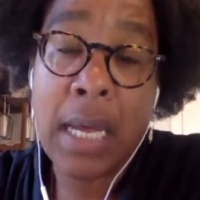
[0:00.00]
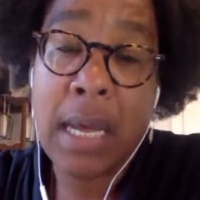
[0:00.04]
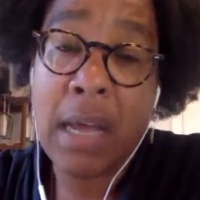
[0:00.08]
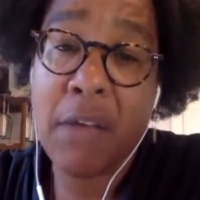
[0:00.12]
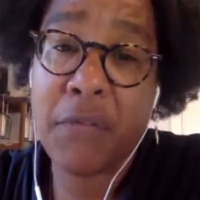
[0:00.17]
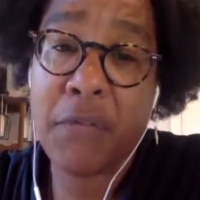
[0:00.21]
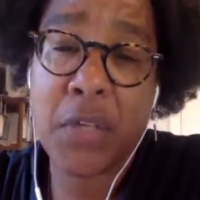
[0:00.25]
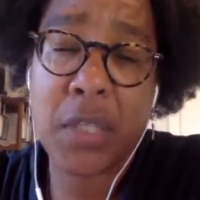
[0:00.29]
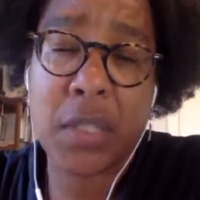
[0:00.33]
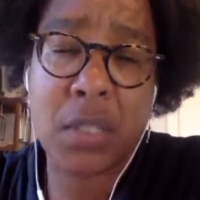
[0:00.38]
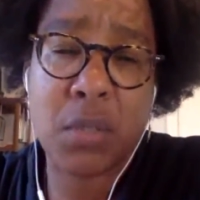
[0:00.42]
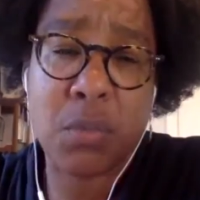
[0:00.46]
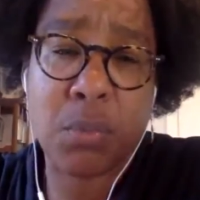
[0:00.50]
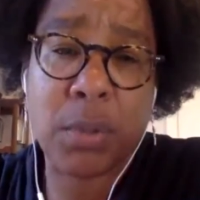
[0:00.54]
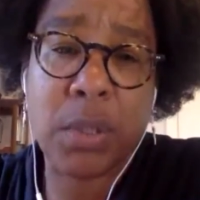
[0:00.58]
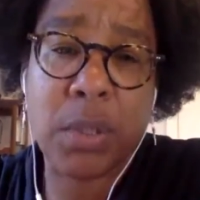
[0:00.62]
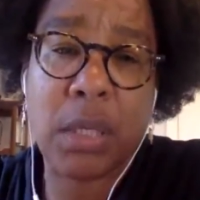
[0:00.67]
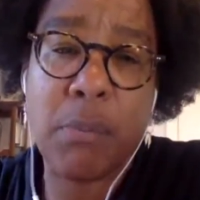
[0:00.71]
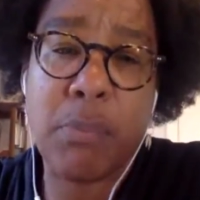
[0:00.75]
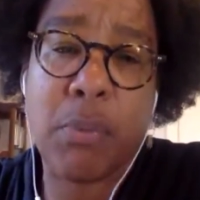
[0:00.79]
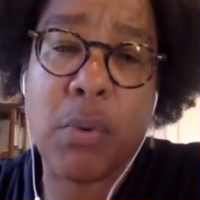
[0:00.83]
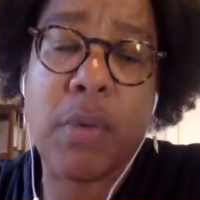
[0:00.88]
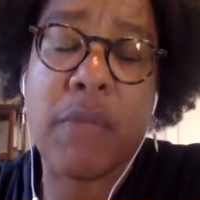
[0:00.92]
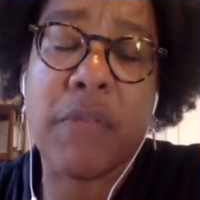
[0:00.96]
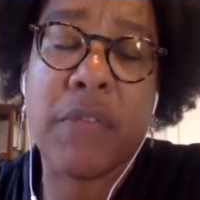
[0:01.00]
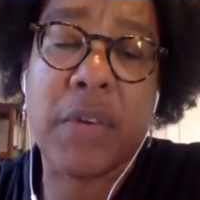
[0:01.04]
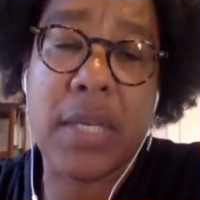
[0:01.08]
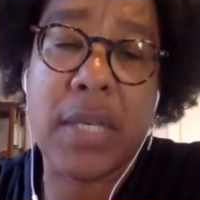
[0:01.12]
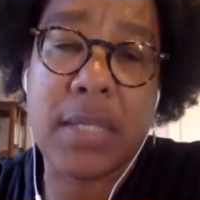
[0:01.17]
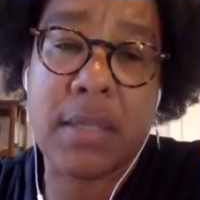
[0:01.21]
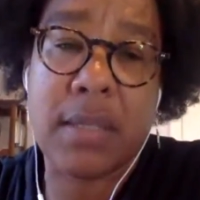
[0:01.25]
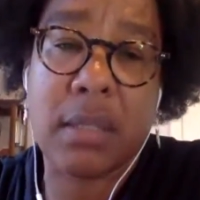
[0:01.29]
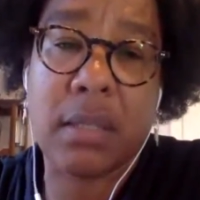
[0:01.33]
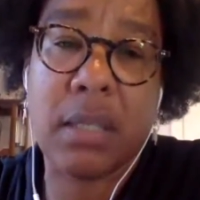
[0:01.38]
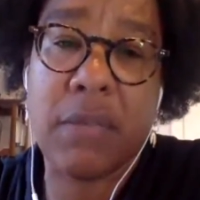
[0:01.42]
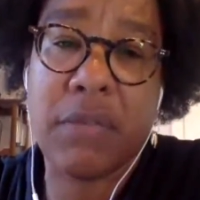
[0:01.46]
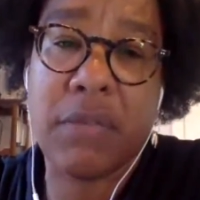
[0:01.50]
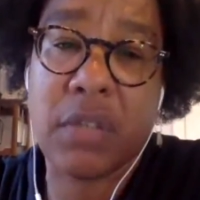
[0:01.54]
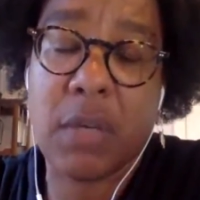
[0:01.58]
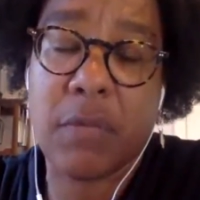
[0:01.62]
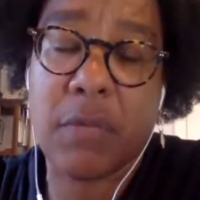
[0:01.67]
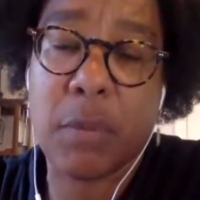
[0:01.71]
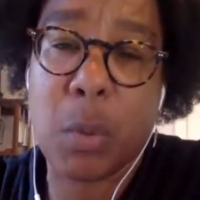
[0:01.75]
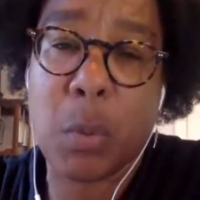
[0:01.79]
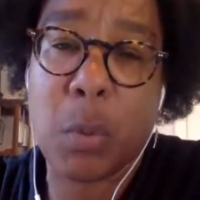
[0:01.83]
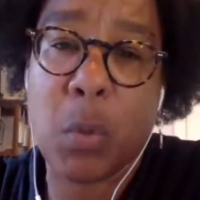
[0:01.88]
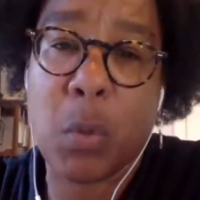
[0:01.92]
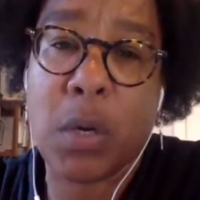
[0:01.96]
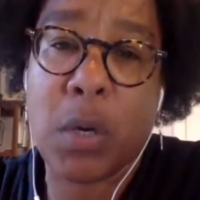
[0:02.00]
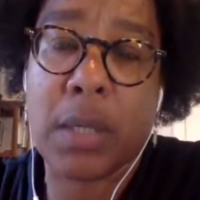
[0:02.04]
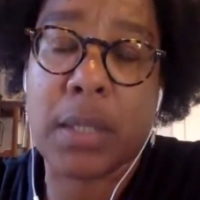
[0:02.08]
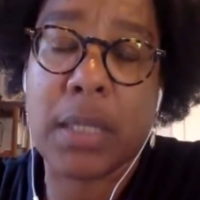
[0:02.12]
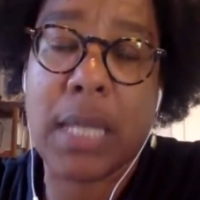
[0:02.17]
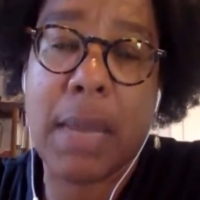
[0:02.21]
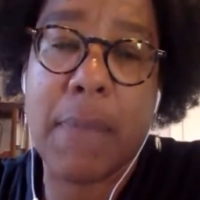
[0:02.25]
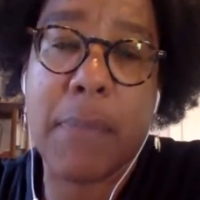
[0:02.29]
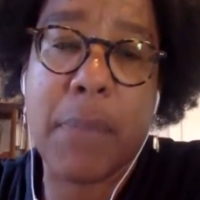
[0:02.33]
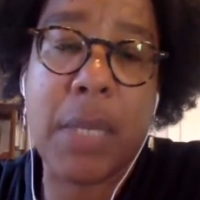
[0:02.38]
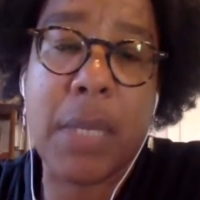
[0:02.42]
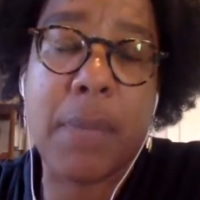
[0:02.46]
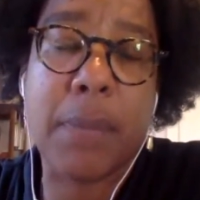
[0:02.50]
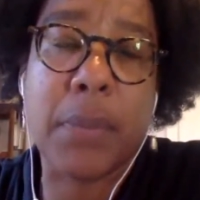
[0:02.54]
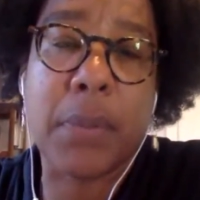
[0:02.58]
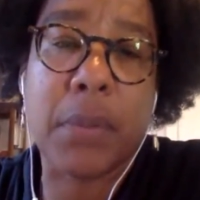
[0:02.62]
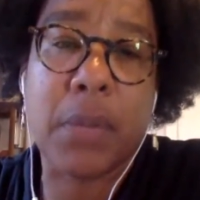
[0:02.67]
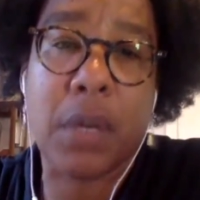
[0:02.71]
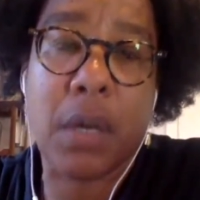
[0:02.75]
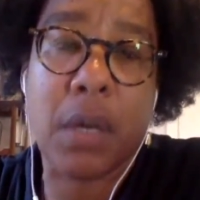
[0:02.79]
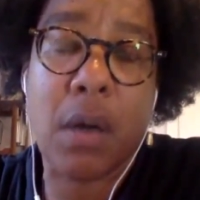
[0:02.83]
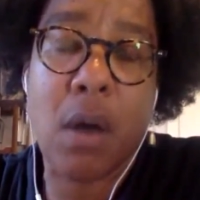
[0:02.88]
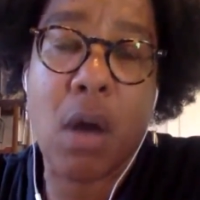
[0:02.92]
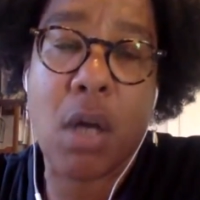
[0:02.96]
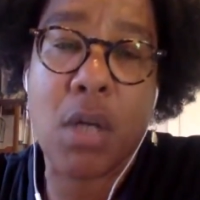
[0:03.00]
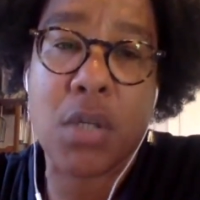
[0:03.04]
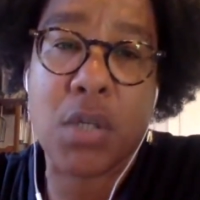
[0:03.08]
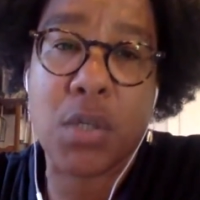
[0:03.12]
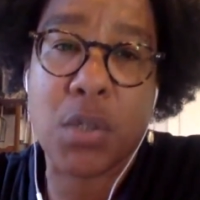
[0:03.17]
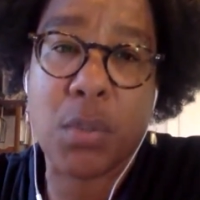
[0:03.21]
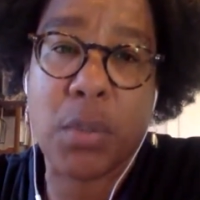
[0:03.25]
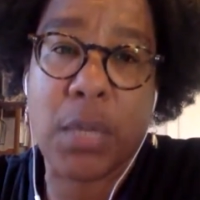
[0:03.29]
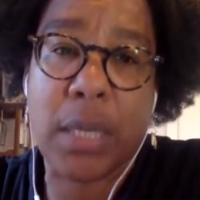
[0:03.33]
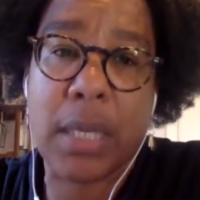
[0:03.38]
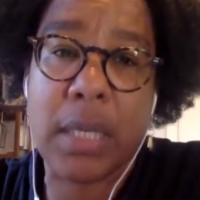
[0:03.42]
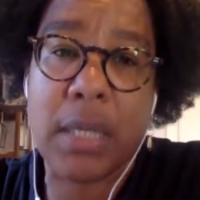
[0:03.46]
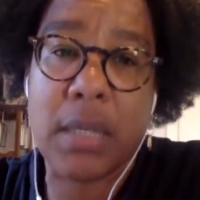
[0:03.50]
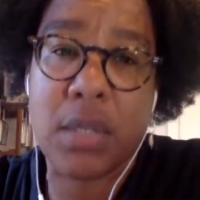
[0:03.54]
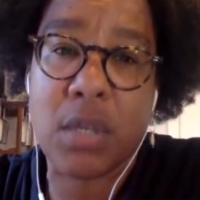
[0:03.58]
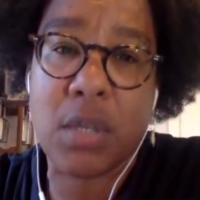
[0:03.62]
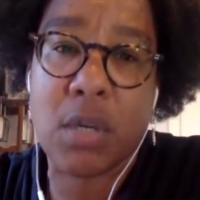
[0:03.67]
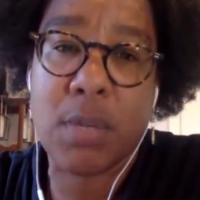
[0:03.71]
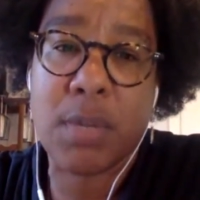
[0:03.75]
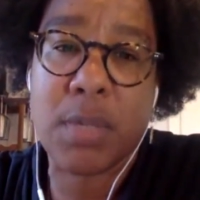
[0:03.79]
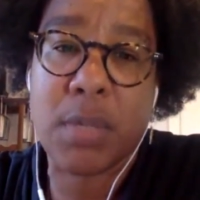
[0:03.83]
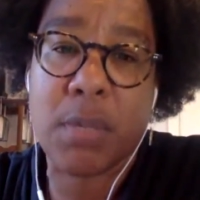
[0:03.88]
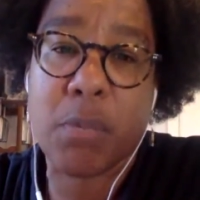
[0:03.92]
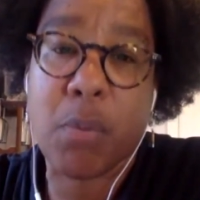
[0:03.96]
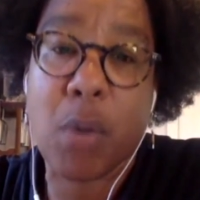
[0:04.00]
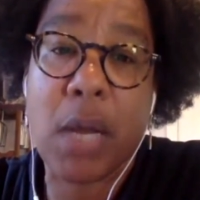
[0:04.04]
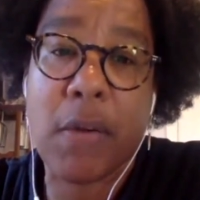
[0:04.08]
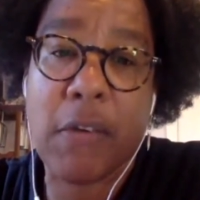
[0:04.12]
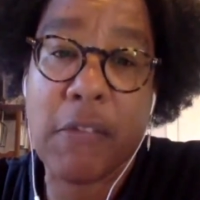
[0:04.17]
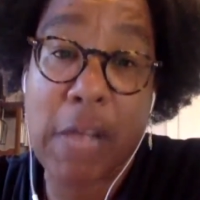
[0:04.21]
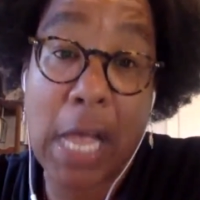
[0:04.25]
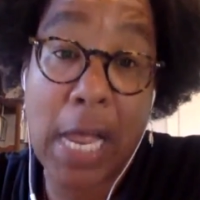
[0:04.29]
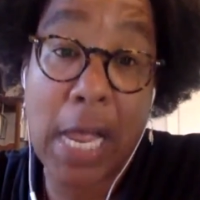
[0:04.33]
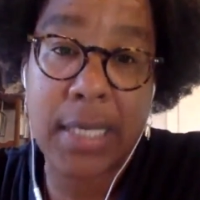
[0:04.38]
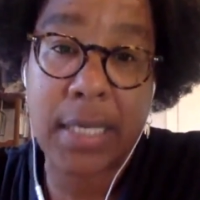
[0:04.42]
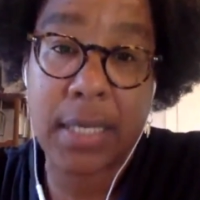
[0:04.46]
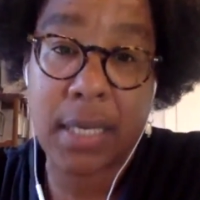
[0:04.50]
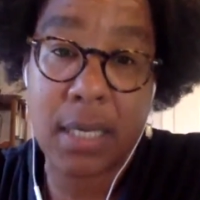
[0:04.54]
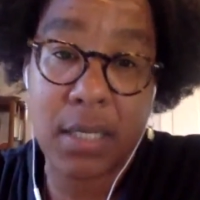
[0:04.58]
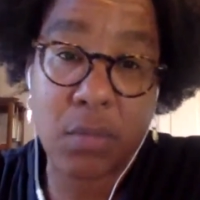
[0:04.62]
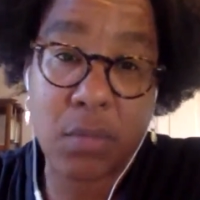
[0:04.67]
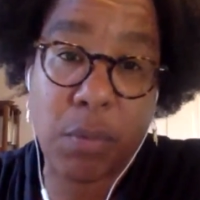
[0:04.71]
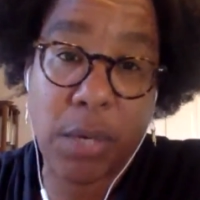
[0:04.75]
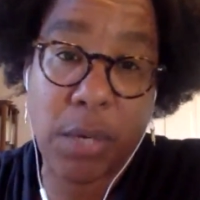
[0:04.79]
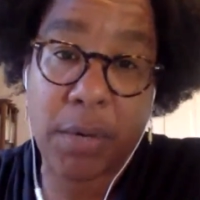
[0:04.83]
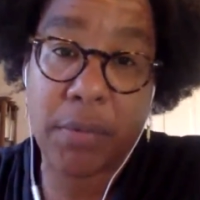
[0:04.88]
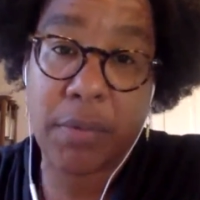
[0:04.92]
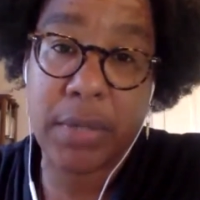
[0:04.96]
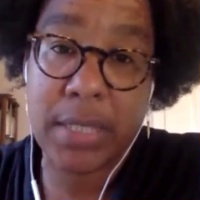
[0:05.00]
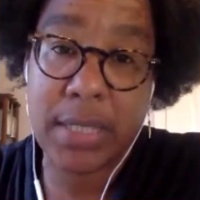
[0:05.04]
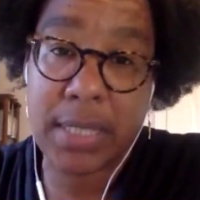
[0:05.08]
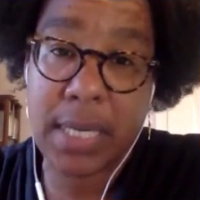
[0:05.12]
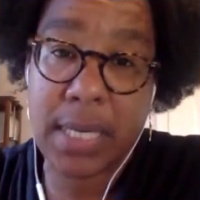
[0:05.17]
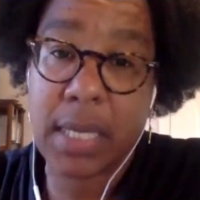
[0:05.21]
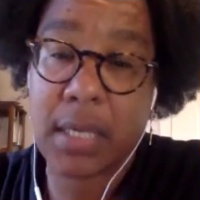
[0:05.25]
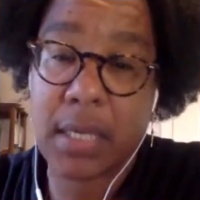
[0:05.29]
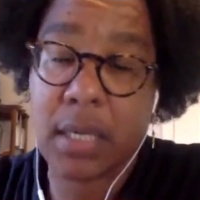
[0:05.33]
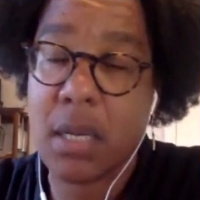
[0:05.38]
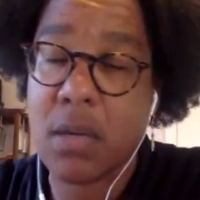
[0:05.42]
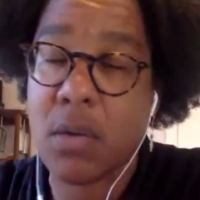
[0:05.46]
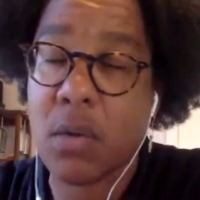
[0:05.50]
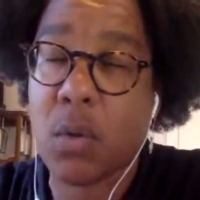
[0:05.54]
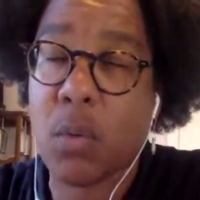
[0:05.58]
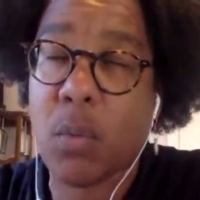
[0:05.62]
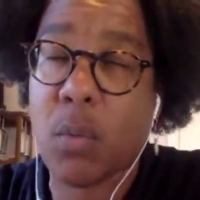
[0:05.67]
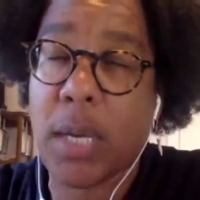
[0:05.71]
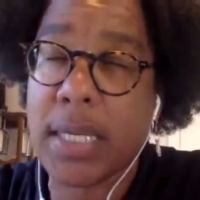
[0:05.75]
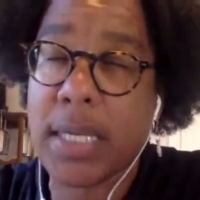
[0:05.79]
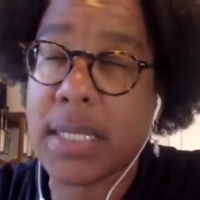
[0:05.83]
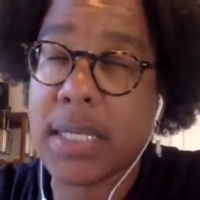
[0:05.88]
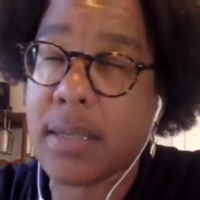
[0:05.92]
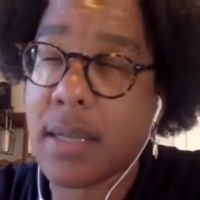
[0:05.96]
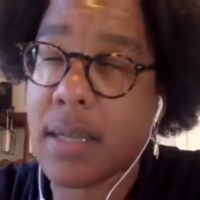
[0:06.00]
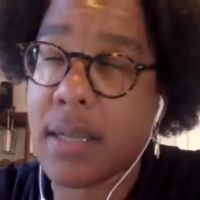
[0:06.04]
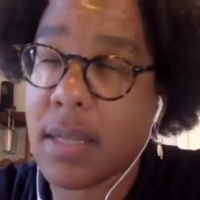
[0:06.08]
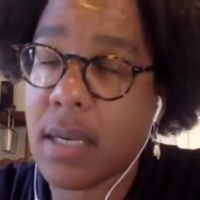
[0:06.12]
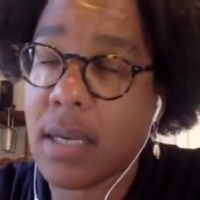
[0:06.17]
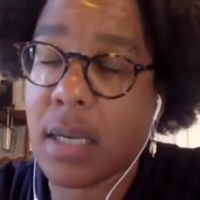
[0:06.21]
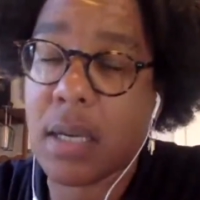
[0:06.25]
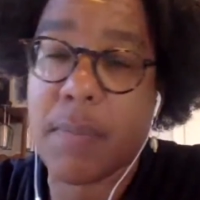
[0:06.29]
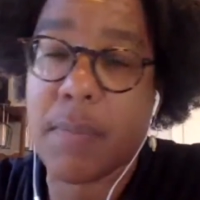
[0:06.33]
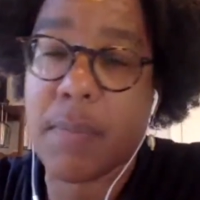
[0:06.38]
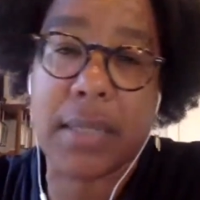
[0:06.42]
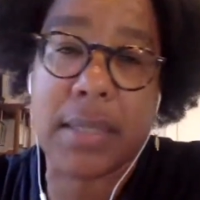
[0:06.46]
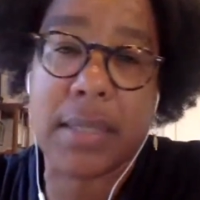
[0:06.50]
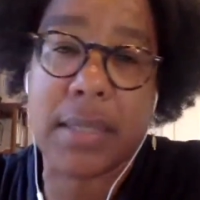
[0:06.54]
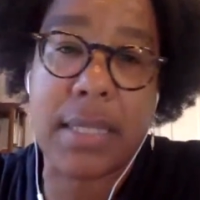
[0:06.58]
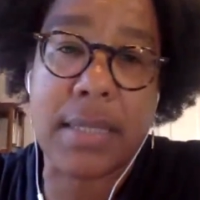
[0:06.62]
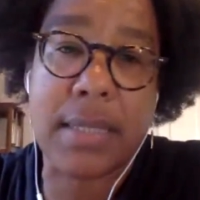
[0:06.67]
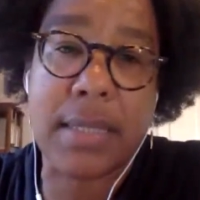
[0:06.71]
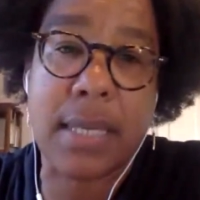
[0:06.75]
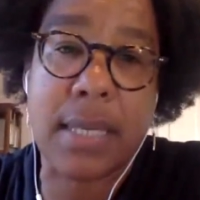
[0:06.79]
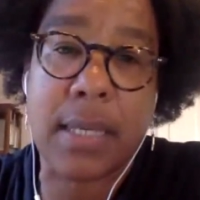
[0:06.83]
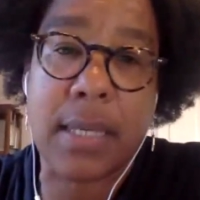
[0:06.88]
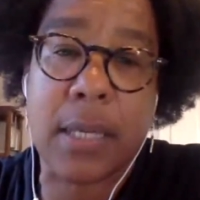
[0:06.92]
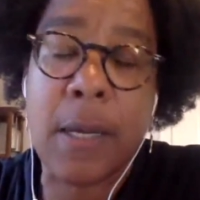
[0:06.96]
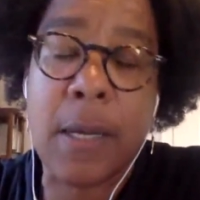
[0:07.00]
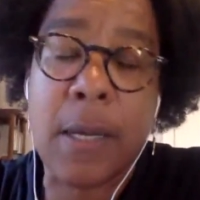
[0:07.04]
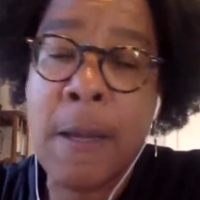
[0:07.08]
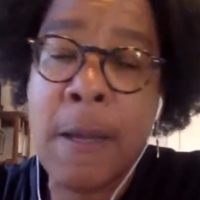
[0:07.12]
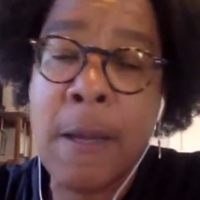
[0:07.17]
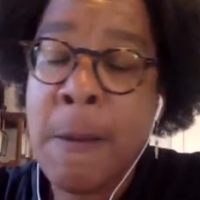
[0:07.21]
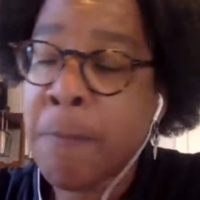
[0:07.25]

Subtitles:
I feel it's really important for us to lift up the work that people are doing in terms of providing us rigorous data and new ways to think about these data.